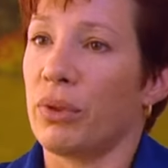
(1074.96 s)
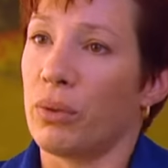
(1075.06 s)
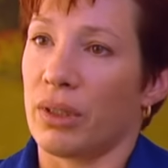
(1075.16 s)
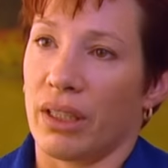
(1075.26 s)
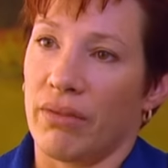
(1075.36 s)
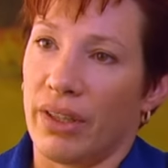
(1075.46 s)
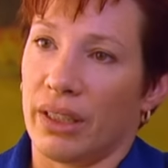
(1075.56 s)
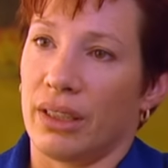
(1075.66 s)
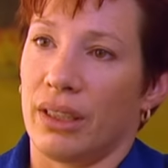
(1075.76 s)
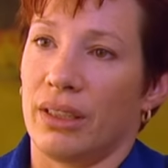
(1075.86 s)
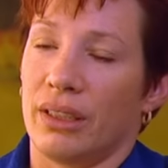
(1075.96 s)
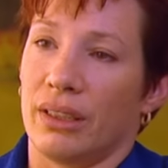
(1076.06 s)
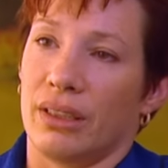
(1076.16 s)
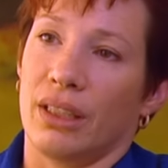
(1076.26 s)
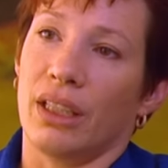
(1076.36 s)
who are convicted
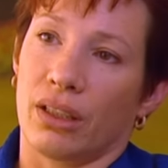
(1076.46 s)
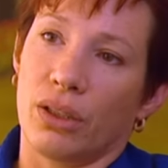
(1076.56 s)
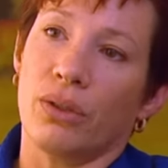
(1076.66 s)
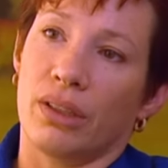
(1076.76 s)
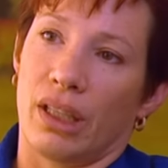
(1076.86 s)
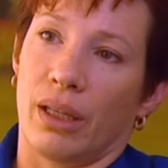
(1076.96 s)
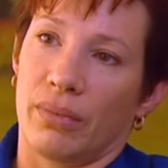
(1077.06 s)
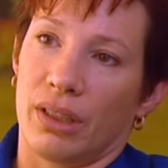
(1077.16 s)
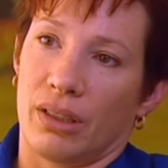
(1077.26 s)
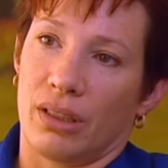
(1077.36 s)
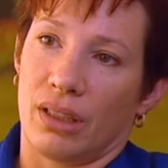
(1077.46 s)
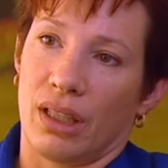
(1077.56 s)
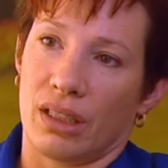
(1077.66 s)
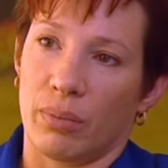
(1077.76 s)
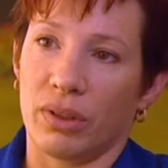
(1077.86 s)
in a coup attempt
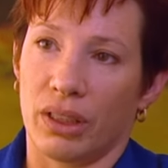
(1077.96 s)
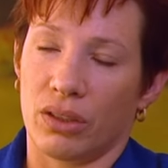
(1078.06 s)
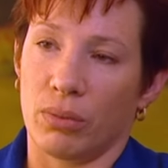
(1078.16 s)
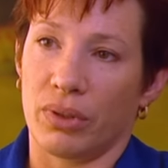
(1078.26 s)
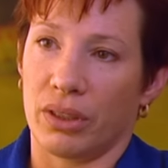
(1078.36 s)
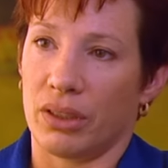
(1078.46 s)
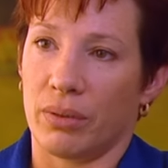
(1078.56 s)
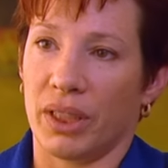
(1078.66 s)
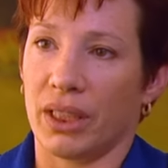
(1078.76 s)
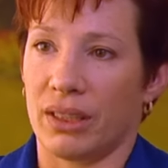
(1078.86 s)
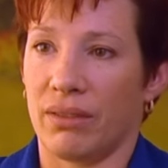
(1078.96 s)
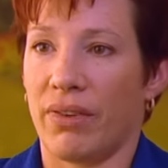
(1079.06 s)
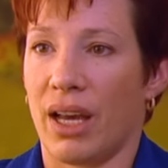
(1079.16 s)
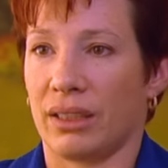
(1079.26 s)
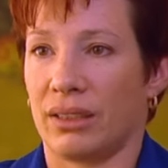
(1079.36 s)
as a political prisoner because, in
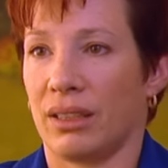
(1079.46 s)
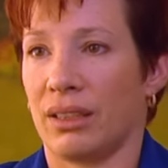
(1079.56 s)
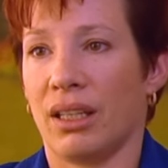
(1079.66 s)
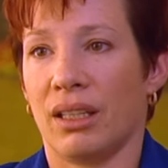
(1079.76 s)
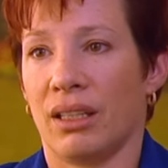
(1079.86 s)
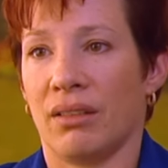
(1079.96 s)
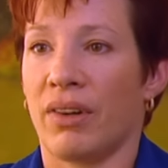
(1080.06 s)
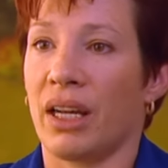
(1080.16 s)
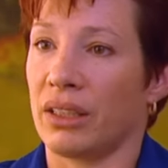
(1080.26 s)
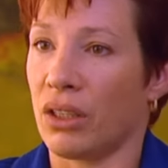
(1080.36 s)
fact, a, a violent